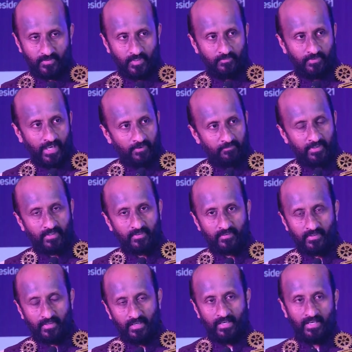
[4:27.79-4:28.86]
of having
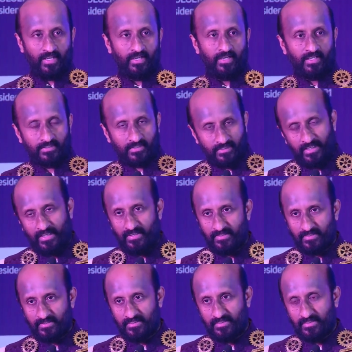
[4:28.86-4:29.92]
none other than
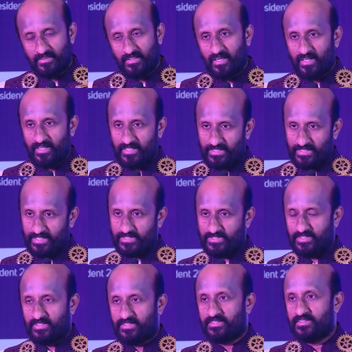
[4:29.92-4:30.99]
the RI
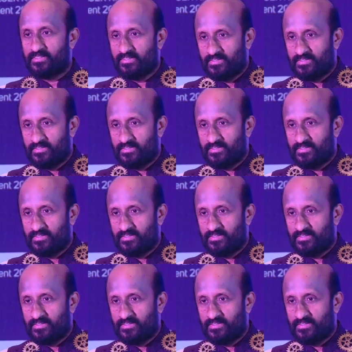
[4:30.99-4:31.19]
director